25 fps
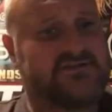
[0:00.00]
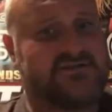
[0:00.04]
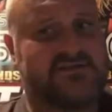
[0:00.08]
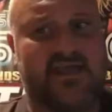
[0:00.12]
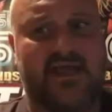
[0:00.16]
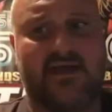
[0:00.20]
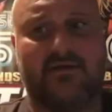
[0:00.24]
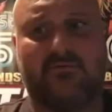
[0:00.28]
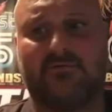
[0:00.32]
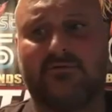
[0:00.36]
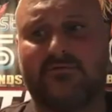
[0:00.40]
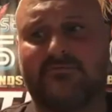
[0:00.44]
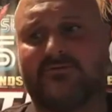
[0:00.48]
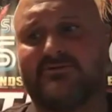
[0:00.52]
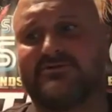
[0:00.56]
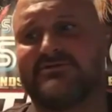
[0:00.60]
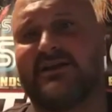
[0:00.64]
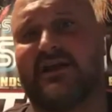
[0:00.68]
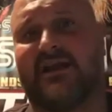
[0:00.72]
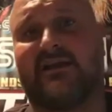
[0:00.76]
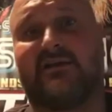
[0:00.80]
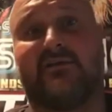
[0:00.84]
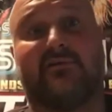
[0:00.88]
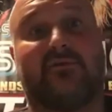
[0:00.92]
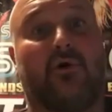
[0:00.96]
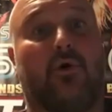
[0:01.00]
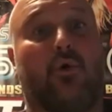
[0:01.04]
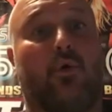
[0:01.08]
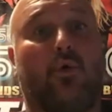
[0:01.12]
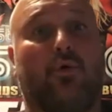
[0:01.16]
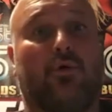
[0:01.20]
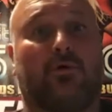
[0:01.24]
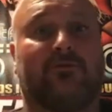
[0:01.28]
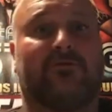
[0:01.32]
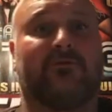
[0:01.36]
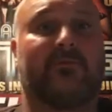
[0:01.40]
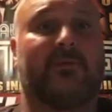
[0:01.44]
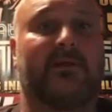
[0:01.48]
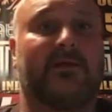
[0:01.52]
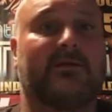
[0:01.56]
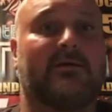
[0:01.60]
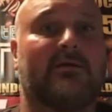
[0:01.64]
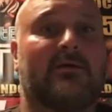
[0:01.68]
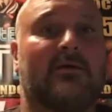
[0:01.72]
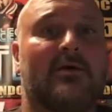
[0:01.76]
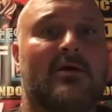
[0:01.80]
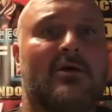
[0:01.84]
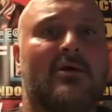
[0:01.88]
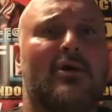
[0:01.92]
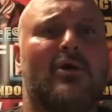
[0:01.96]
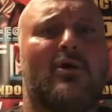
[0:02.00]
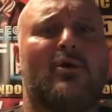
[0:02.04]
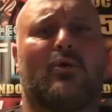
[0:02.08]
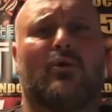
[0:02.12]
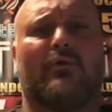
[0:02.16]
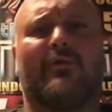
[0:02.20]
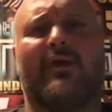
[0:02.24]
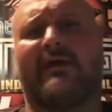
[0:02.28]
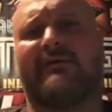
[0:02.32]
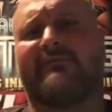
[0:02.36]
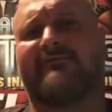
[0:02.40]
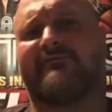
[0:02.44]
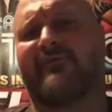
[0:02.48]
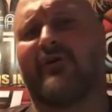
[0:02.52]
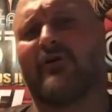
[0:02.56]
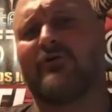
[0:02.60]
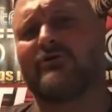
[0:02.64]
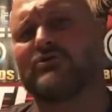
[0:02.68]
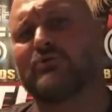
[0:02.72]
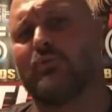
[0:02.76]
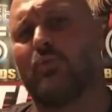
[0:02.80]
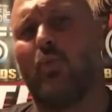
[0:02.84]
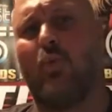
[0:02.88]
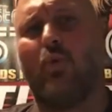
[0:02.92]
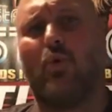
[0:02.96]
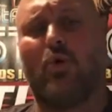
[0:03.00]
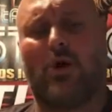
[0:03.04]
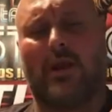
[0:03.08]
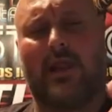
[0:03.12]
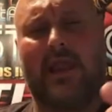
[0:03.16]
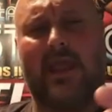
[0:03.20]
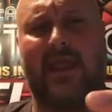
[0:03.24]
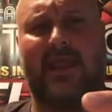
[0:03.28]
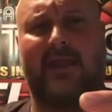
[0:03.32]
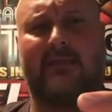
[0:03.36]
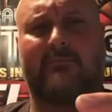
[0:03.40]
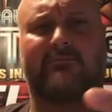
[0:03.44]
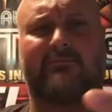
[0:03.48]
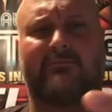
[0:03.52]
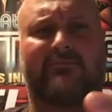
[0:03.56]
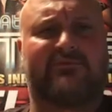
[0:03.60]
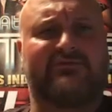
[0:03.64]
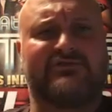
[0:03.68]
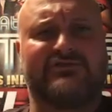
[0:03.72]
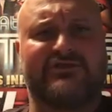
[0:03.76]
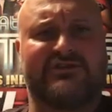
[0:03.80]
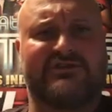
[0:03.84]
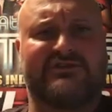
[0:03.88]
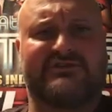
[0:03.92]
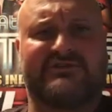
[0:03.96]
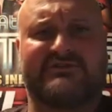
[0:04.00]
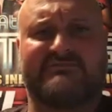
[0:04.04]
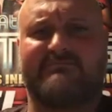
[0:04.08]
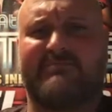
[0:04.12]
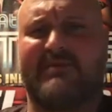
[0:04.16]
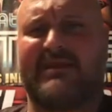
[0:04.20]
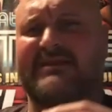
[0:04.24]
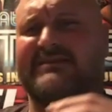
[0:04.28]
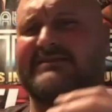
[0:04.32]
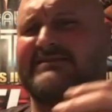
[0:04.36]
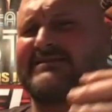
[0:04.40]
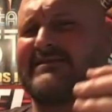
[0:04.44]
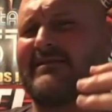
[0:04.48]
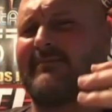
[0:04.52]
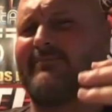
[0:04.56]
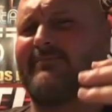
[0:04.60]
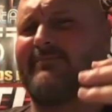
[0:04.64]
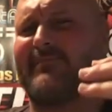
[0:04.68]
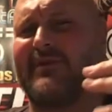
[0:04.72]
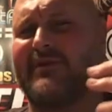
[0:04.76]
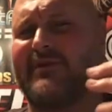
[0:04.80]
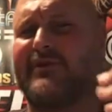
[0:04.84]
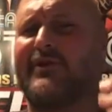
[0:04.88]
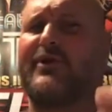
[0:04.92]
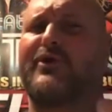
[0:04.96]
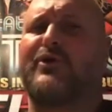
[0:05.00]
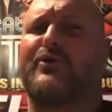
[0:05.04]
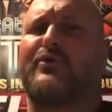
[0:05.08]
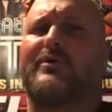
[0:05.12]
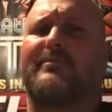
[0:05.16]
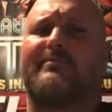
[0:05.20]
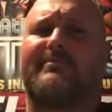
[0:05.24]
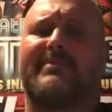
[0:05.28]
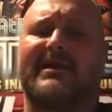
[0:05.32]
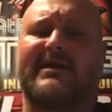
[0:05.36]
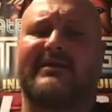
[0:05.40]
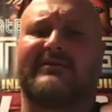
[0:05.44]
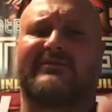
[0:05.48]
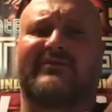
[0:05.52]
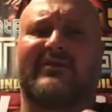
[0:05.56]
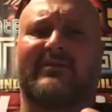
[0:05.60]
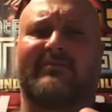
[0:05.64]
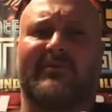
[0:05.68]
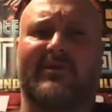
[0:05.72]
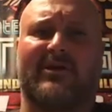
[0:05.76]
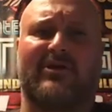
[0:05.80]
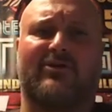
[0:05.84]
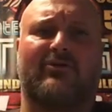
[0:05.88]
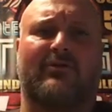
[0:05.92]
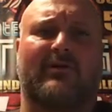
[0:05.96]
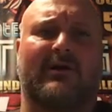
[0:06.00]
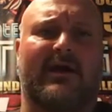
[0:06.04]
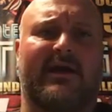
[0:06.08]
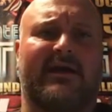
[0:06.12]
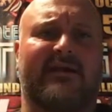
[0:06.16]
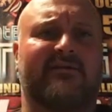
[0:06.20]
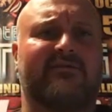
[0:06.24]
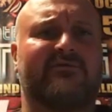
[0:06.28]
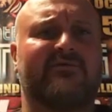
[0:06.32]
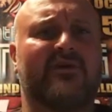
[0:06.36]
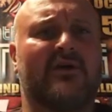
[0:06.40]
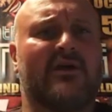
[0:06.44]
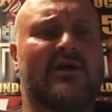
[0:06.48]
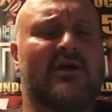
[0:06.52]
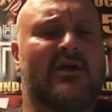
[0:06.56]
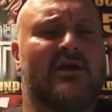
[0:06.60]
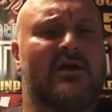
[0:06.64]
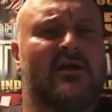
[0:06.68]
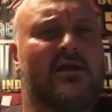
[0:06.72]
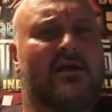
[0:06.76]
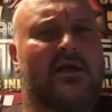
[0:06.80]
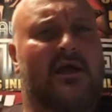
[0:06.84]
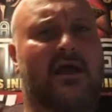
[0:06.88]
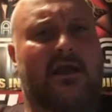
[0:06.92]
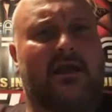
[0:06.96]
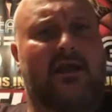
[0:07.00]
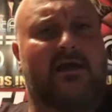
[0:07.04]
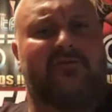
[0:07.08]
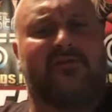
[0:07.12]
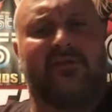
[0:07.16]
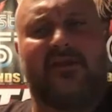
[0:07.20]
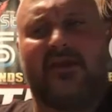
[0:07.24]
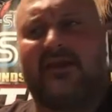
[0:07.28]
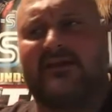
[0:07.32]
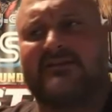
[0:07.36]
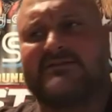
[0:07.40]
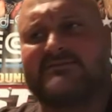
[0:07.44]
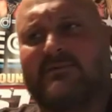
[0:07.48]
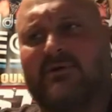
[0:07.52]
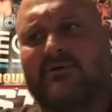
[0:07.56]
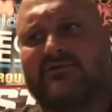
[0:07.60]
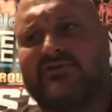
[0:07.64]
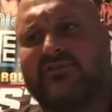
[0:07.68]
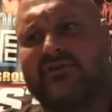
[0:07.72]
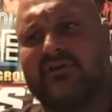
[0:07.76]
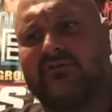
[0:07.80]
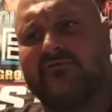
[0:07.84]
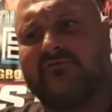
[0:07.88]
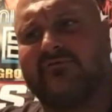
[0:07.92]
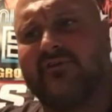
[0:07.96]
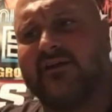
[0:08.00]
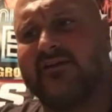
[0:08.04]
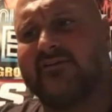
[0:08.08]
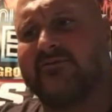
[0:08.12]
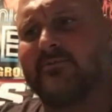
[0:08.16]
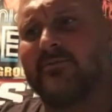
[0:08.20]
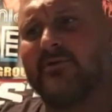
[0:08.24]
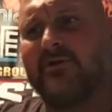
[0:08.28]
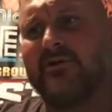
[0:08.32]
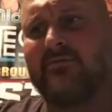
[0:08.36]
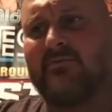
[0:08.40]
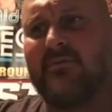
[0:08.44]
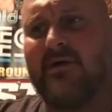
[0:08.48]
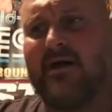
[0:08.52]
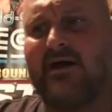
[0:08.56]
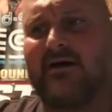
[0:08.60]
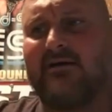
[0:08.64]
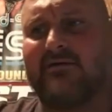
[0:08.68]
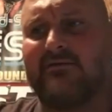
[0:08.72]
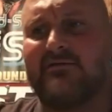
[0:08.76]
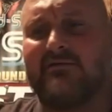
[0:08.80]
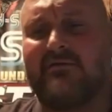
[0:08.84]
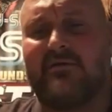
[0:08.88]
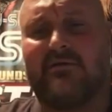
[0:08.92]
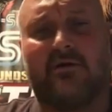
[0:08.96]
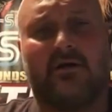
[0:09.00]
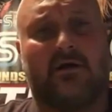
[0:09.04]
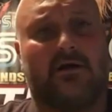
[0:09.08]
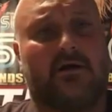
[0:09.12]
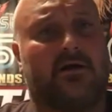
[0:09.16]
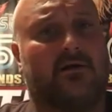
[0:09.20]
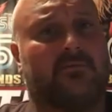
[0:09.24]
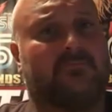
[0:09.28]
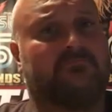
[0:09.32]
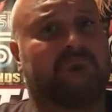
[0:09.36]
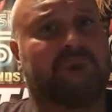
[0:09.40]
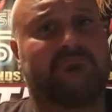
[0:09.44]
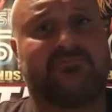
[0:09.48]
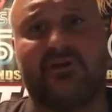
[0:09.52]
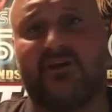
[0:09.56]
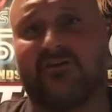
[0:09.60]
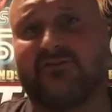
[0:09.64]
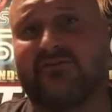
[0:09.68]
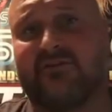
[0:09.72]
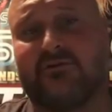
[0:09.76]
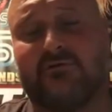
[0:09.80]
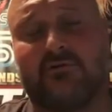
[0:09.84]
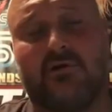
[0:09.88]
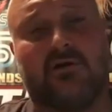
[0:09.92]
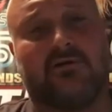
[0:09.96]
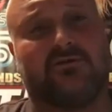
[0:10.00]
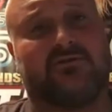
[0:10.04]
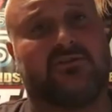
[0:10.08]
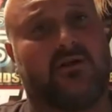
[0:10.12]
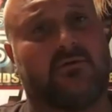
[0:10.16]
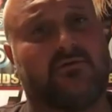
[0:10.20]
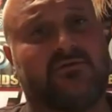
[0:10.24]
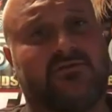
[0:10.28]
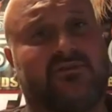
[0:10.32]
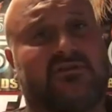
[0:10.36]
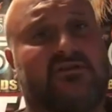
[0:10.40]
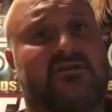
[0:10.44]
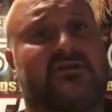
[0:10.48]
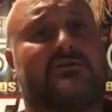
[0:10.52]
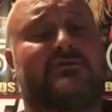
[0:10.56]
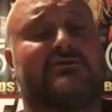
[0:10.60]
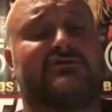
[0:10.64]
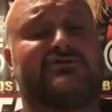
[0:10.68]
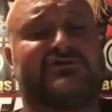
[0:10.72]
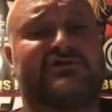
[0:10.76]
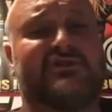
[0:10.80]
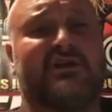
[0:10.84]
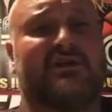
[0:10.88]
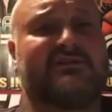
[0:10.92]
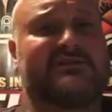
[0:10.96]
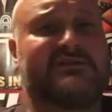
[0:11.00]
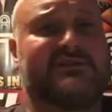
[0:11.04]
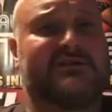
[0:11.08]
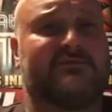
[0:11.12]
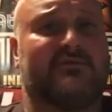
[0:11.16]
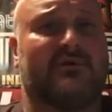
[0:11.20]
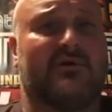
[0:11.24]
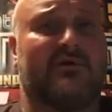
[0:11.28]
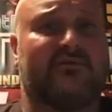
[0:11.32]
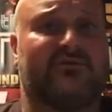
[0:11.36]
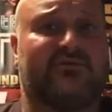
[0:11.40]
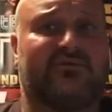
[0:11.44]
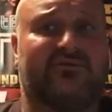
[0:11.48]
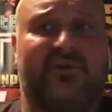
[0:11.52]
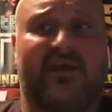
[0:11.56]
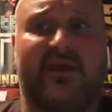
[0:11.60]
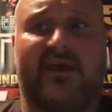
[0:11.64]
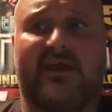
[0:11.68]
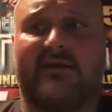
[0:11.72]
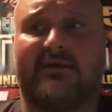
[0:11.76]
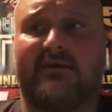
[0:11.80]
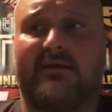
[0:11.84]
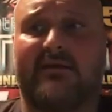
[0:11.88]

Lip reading: that would pertain to the Horsemen or that first War Games, just being something new and being something creative. And I think I spoke to you on Facebook about Dusty Rhodes. I was a huge Dusty Rhodes fan,